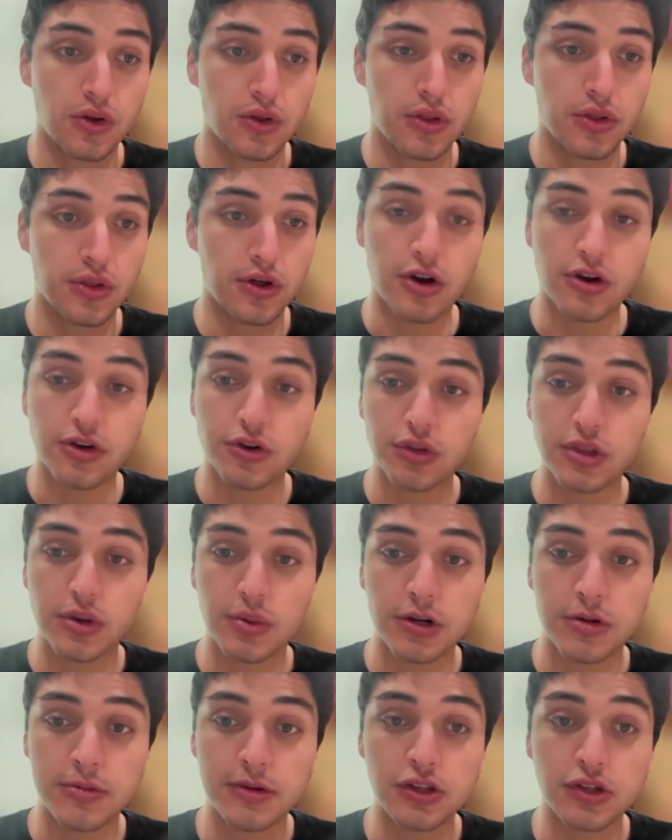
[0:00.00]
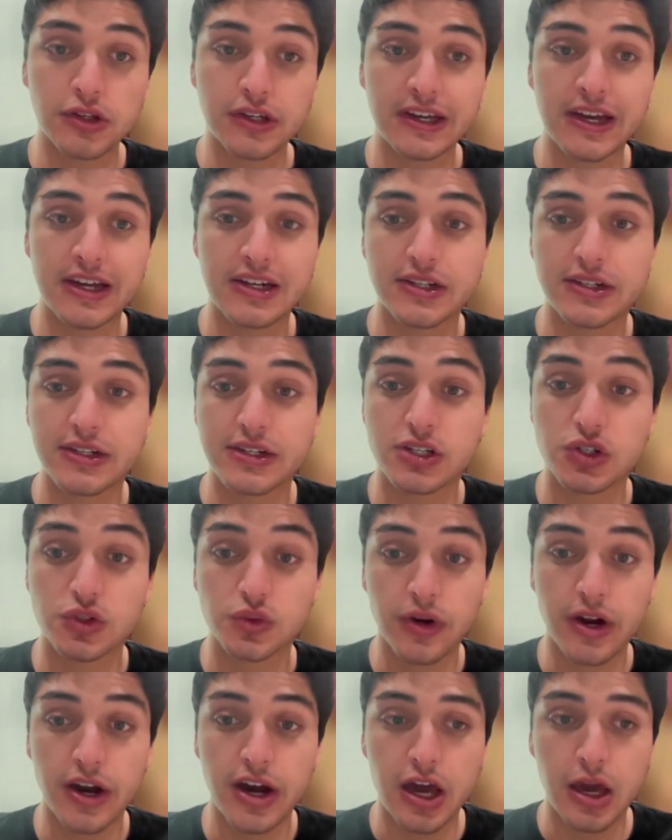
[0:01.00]
The article that we're going to be looking at to
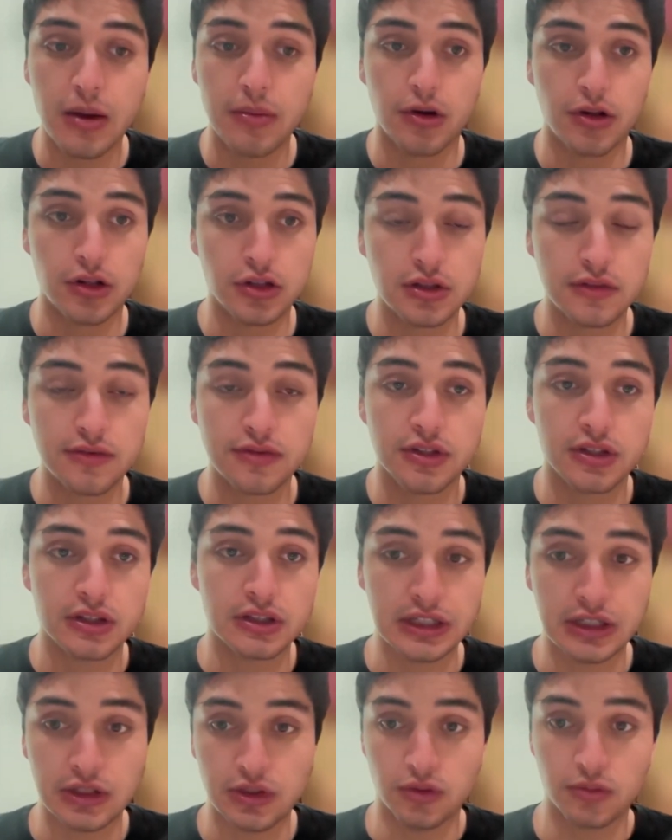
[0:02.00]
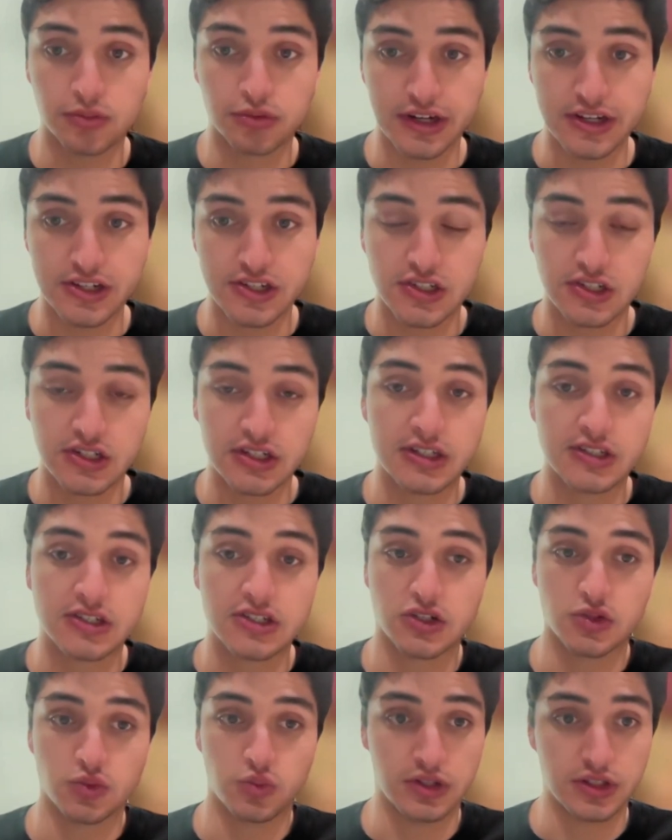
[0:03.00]
describe all of the legal precedents
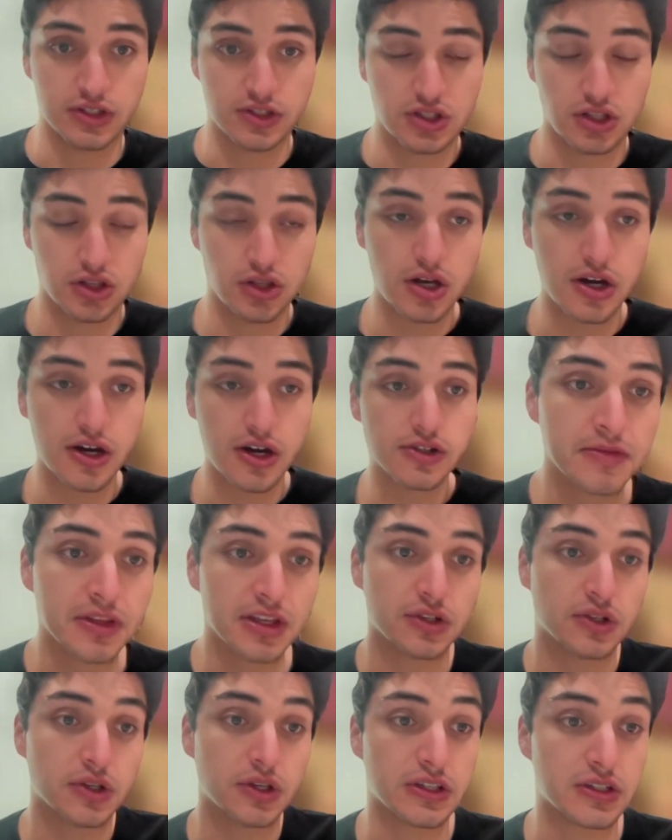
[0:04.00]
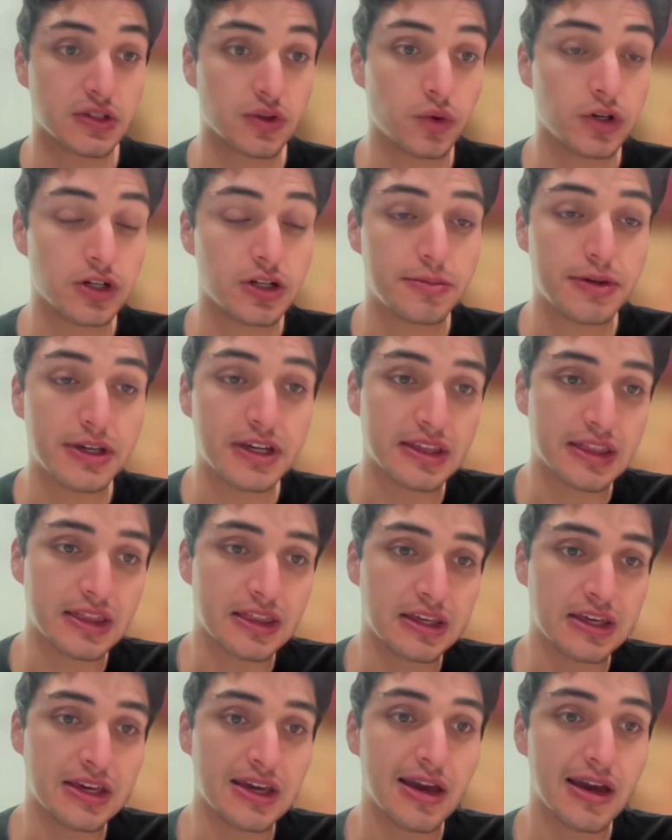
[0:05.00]
as well as the laws is going to be
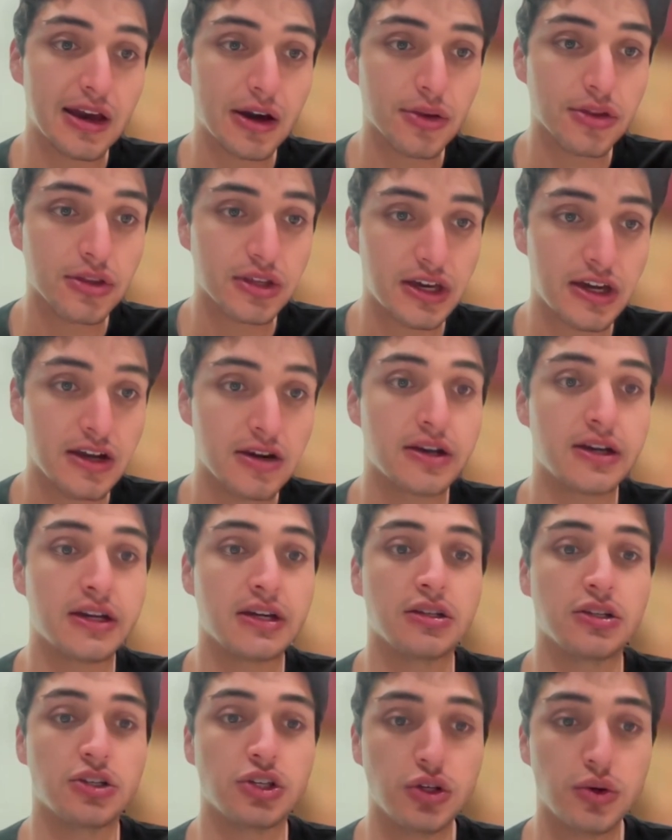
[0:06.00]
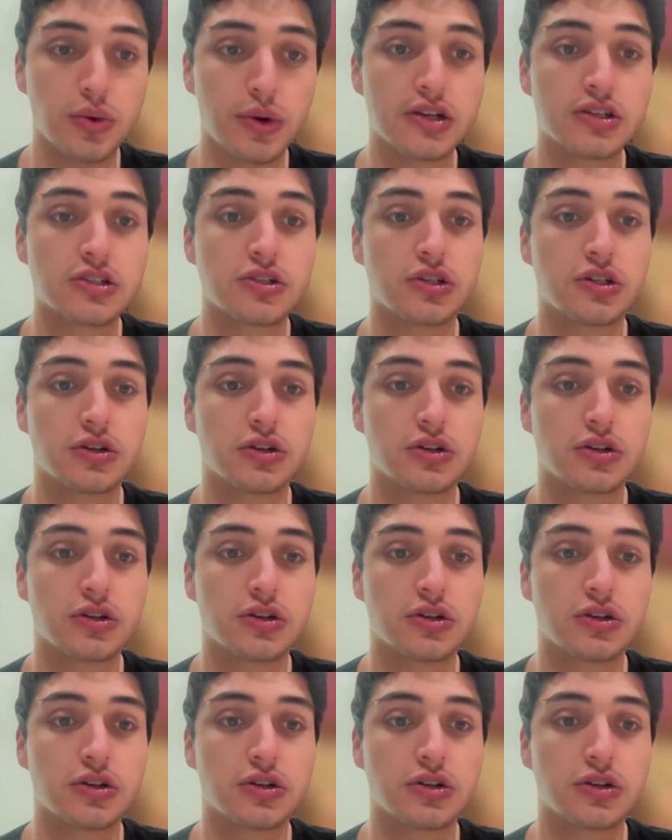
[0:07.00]
the Healthcare in U.S.